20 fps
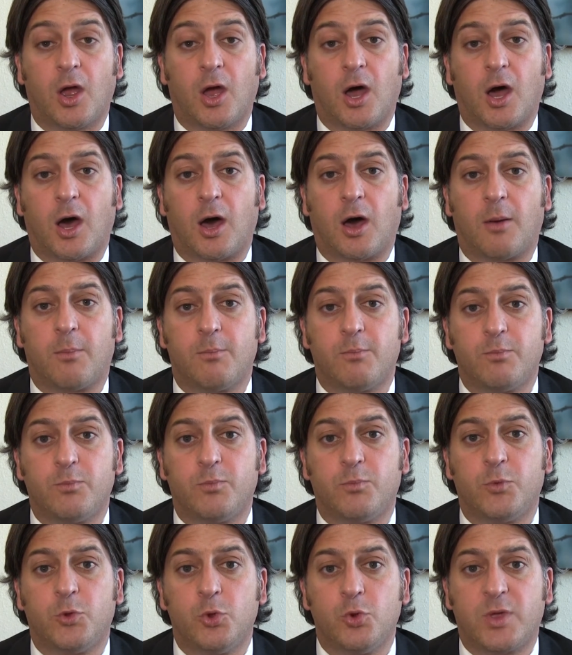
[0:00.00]
um,
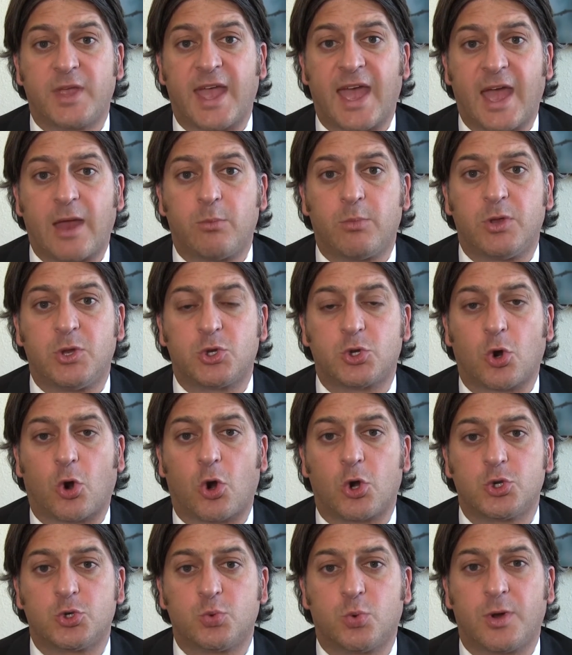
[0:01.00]
you can be
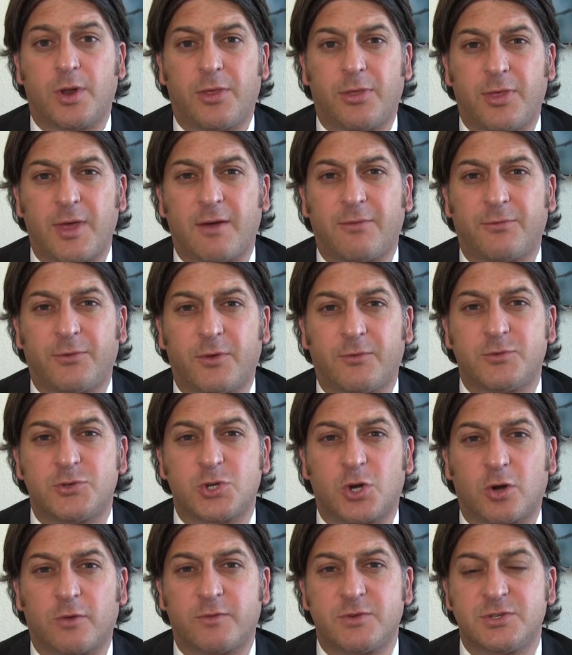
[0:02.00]
charged with a theft of
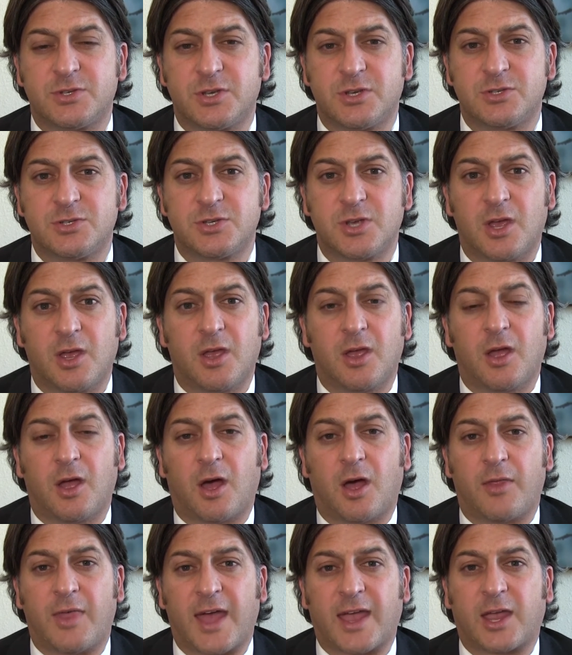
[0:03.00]
services.
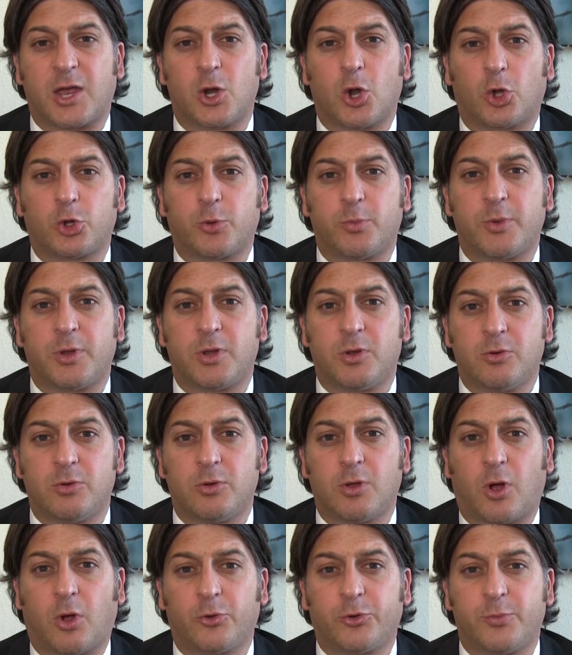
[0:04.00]
Uh, that can ultimately,
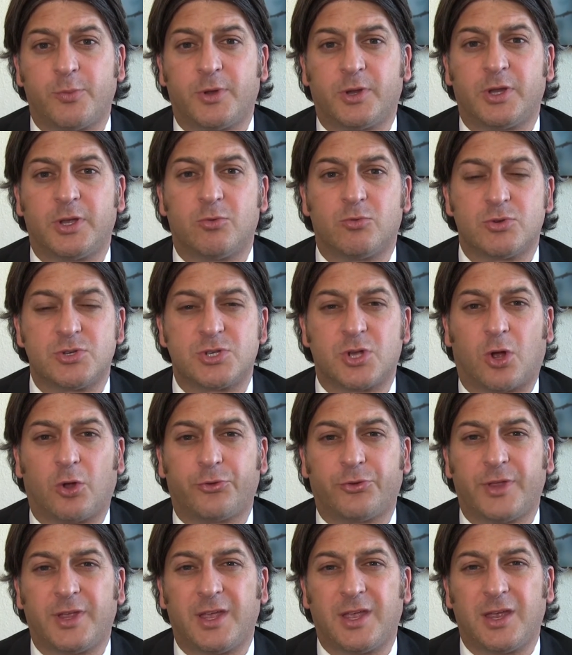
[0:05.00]
ultimately
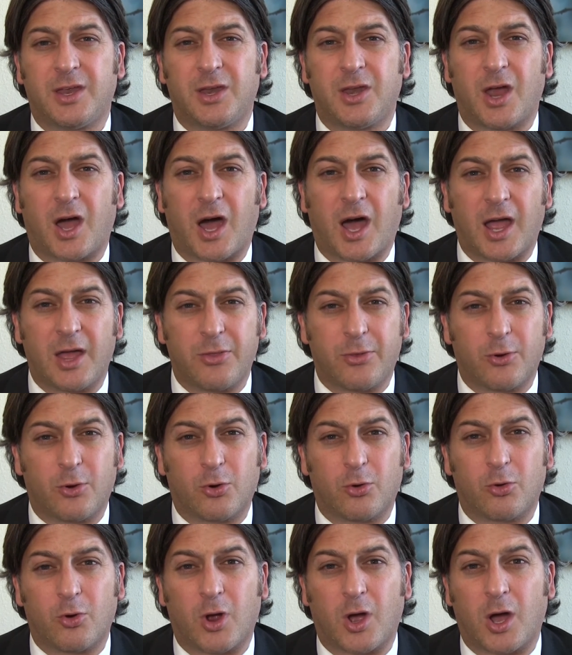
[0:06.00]
result in
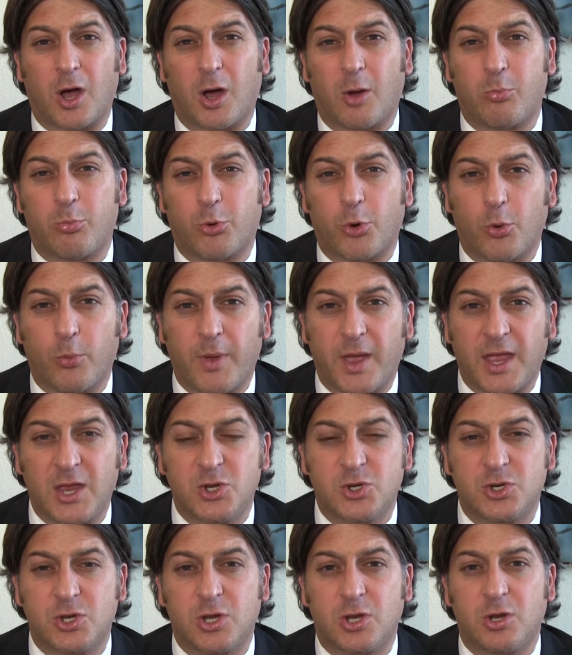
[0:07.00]
either uh,
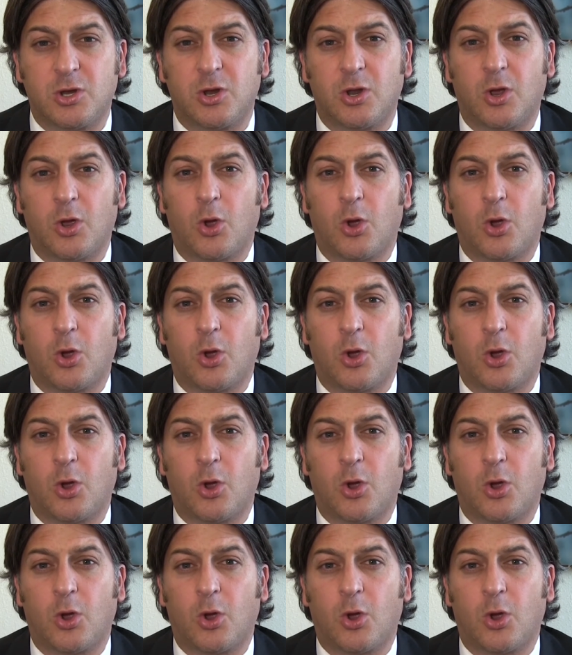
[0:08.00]
probation